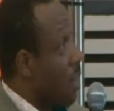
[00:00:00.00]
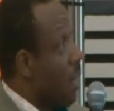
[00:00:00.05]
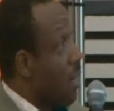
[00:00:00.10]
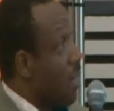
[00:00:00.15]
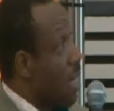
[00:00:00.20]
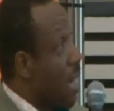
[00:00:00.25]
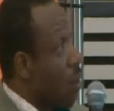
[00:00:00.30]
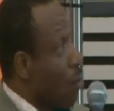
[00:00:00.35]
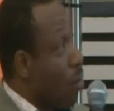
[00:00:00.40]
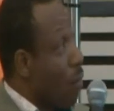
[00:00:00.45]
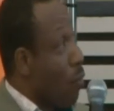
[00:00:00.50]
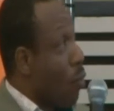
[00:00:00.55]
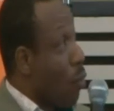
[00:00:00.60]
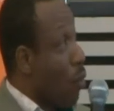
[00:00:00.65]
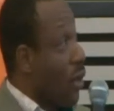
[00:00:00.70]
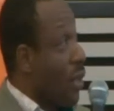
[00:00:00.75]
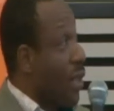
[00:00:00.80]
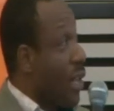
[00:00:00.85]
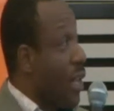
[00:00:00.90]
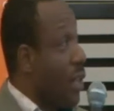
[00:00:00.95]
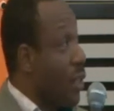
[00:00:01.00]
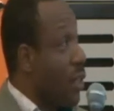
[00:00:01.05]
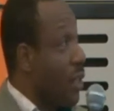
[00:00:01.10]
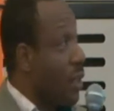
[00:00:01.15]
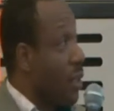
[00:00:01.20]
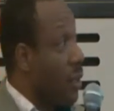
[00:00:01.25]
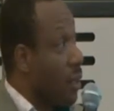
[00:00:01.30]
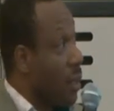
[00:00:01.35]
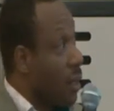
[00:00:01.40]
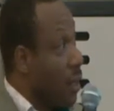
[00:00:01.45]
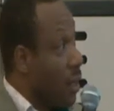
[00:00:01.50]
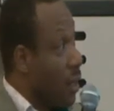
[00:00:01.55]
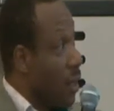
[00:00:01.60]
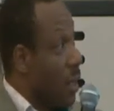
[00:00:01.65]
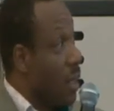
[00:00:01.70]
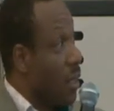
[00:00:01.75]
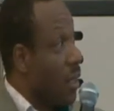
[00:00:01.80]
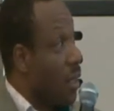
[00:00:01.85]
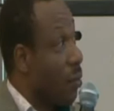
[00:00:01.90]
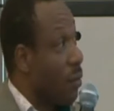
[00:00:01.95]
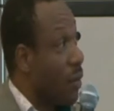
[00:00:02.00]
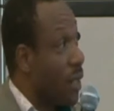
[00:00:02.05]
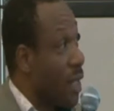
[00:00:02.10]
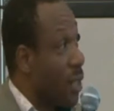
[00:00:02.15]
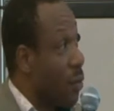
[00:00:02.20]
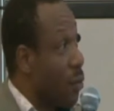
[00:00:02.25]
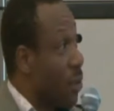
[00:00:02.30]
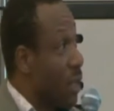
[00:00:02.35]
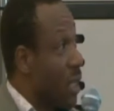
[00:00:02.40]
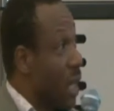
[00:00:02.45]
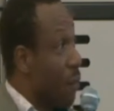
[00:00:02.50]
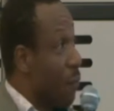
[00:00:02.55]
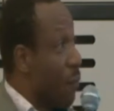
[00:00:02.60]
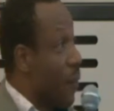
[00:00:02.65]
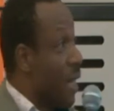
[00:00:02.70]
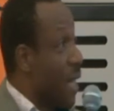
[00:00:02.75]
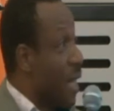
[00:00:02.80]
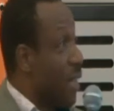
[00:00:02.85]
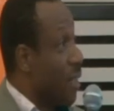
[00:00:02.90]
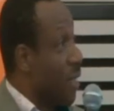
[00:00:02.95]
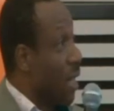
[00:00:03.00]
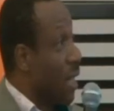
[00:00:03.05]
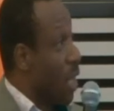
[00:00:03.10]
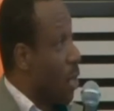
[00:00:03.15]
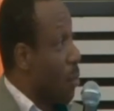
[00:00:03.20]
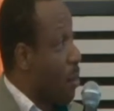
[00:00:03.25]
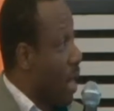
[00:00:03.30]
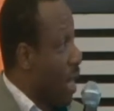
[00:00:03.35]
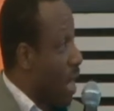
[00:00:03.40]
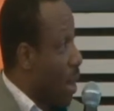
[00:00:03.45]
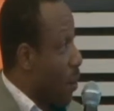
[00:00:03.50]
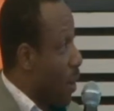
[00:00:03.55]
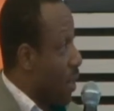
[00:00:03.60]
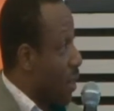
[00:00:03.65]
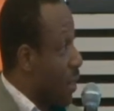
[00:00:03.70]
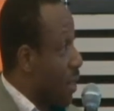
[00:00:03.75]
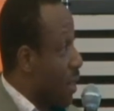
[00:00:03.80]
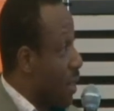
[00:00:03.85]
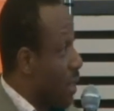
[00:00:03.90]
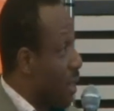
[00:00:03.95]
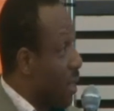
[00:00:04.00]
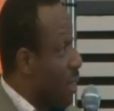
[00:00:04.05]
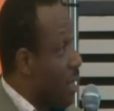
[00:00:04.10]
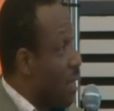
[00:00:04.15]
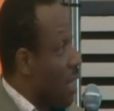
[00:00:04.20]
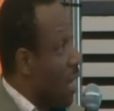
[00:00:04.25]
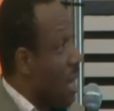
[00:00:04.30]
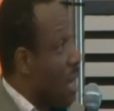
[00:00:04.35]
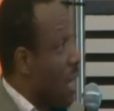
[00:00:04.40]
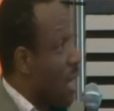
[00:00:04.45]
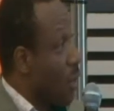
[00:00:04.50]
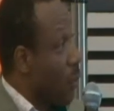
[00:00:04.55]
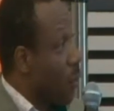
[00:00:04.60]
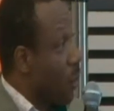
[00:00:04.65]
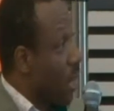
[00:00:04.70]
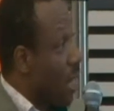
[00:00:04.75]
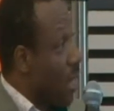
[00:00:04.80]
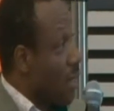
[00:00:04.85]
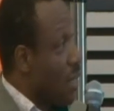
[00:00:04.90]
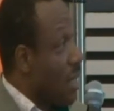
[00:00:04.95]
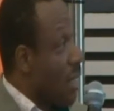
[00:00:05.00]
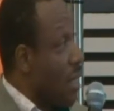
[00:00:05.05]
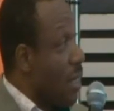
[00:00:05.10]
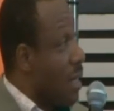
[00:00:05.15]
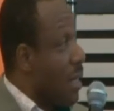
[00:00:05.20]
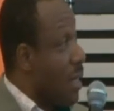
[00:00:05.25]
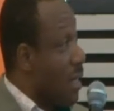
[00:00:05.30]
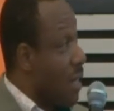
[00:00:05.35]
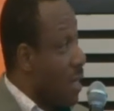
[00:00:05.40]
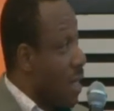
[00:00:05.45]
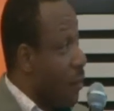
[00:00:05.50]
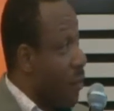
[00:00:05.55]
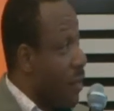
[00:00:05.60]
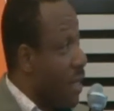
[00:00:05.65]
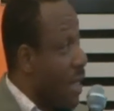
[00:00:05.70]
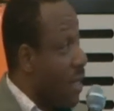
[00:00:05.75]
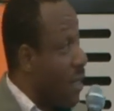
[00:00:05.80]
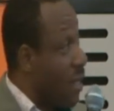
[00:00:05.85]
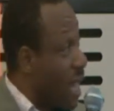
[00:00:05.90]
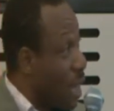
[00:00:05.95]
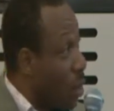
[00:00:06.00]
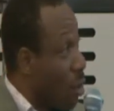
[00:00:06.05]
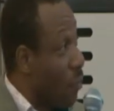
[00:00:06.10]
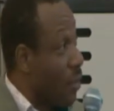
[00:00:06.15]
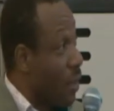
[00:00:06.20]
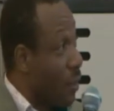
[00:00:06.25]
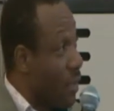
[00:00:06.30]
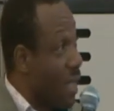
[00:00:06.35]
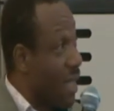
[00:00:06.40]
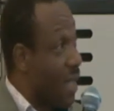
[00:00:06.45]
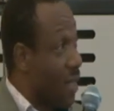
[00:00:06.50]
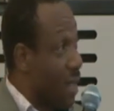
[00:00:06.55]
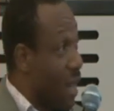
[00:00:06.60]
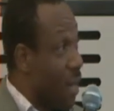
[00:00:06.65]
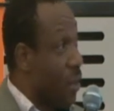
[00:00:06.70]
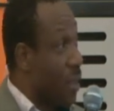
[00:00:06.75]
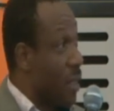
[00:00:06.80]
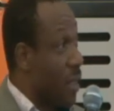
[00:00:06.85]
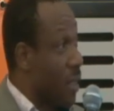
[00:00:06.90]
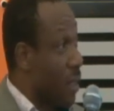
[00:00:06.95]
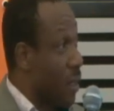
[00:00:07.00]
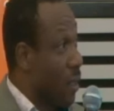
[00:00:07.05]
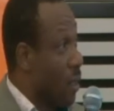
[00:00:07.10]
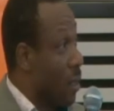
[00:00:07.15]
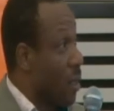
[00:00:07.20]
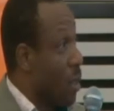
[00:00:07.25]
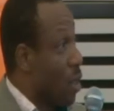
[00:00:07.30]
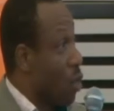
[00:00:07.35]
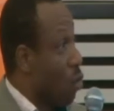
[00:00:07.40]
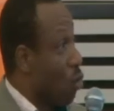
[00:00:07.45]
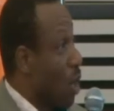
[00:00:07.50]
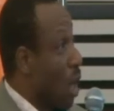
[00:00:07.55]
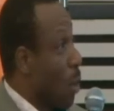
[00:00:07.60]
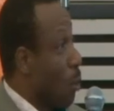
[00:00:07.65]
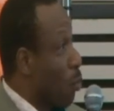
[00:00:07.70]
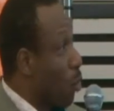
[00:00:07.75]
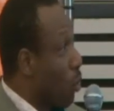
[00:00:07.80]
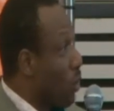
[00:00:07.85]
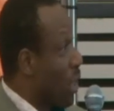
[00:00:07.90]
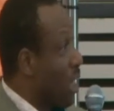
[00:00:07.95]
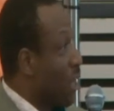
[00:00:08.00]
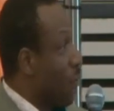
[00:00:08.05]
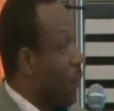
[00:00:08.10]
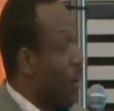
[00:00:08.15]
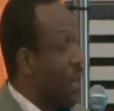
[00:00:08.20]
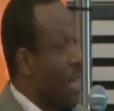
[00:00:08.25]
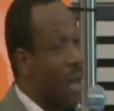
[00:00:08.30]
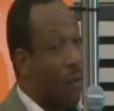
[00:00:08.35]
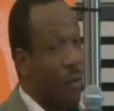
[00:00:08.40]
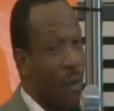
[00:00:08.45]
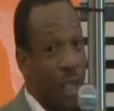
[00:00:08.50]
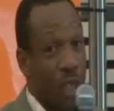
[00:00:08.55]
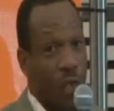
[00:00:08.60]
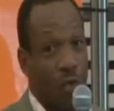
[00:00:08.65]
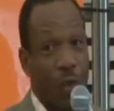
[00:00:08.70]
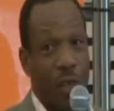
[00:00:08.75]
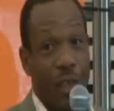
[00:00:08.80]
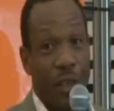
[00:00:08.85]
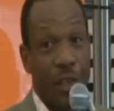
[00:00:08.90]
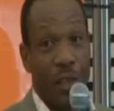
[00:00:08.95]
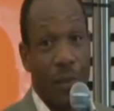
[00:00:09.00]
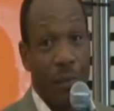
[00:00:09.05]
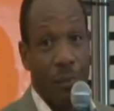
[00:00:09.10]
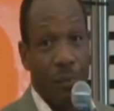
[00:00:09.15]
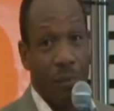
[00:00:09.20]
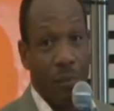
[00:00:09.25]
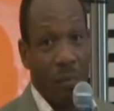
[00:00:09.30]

lack of coordination, insufficient institutional, financial, and human capacity, as well as sufficient, lack of sufficient clarity to approaches for land registration.